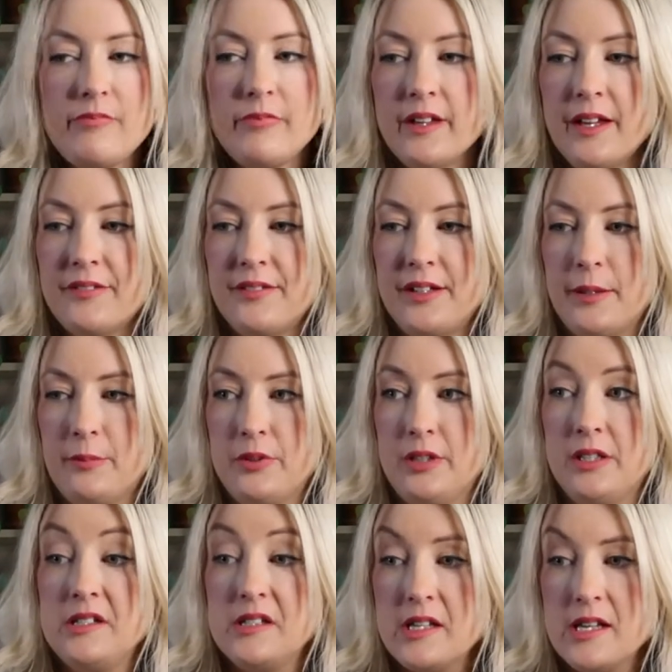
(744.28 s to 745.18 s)
I haven't had one
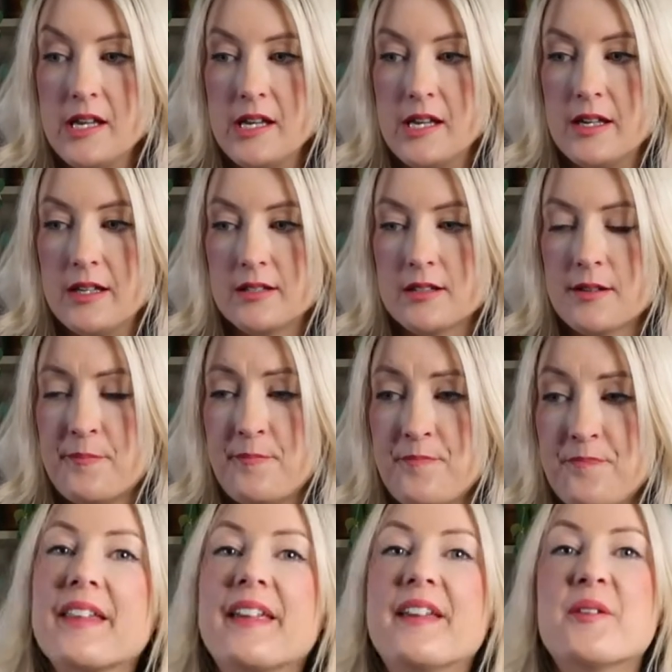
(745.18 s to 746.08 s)
in years,
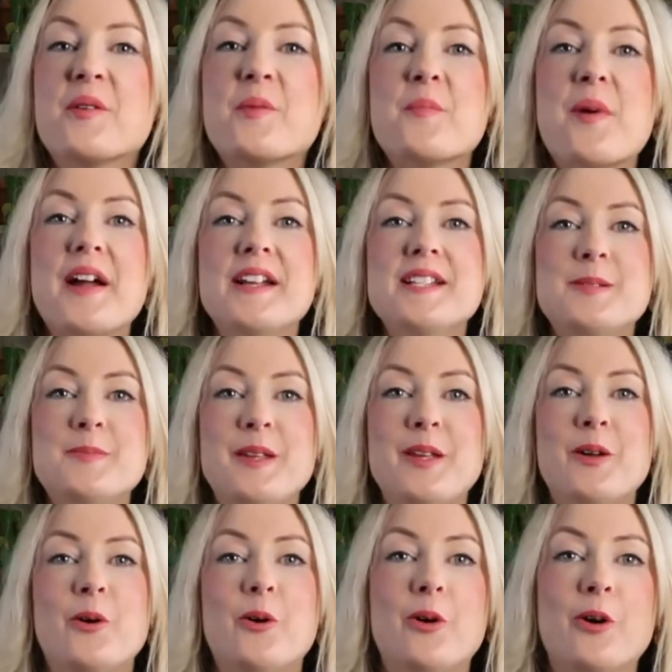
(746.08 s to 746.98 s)
it reminds
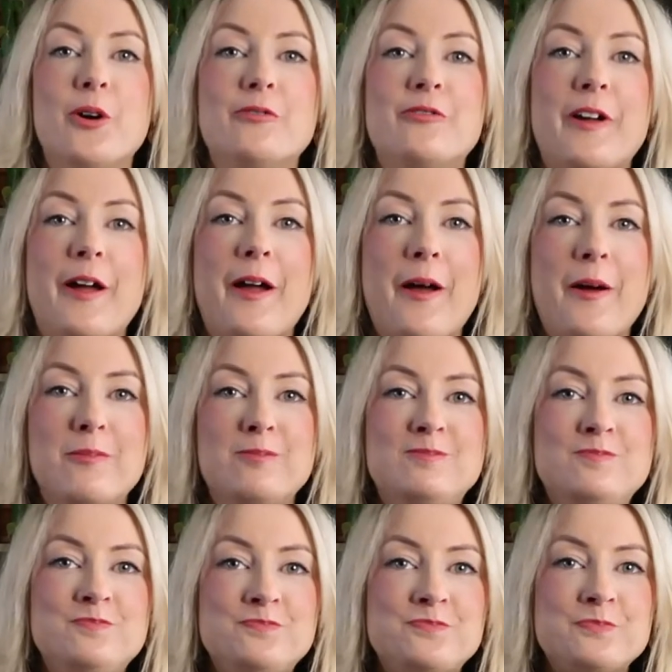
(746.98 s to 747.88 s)
me of, having